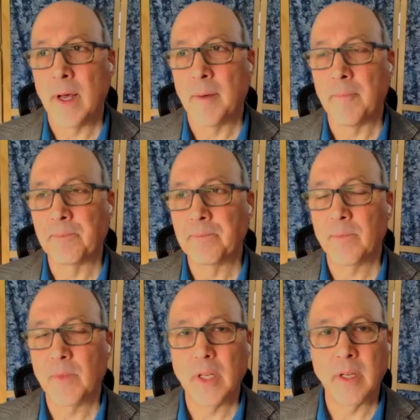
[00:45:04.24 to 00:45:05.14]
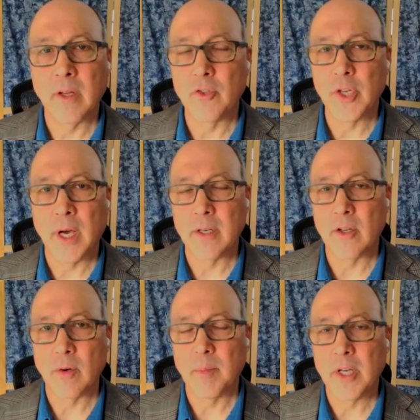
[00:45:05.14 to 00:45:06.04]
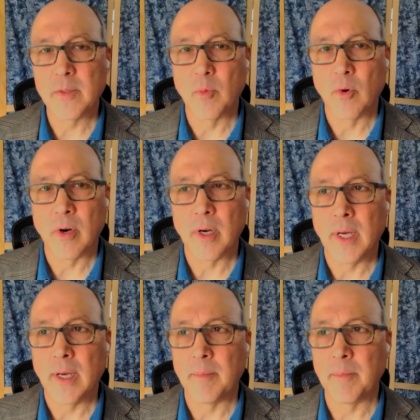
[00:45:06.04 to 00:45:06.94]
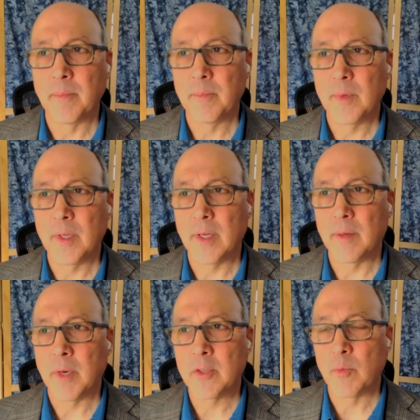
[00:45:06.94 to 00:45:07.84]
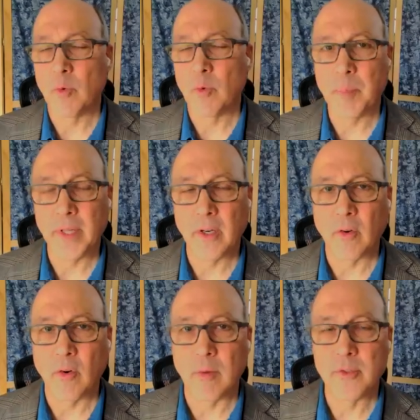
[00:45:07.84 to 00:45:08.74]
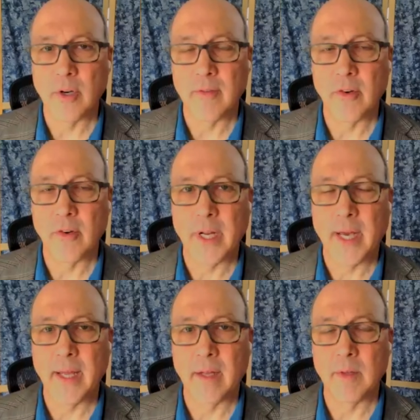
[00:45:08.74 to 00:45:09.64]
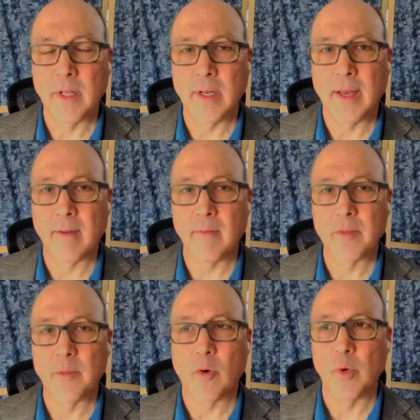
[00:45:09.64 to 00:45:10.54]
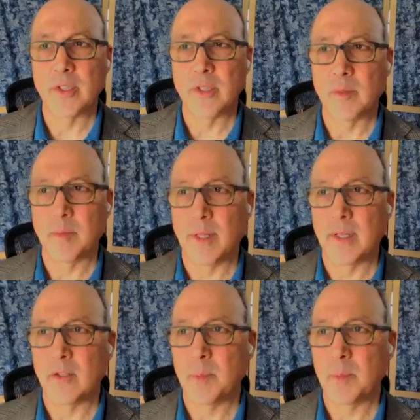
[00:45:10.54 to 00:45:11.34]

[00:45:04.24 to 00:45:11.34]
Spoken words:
John, you're much more of a political observer than I, and have much more wisdom on this.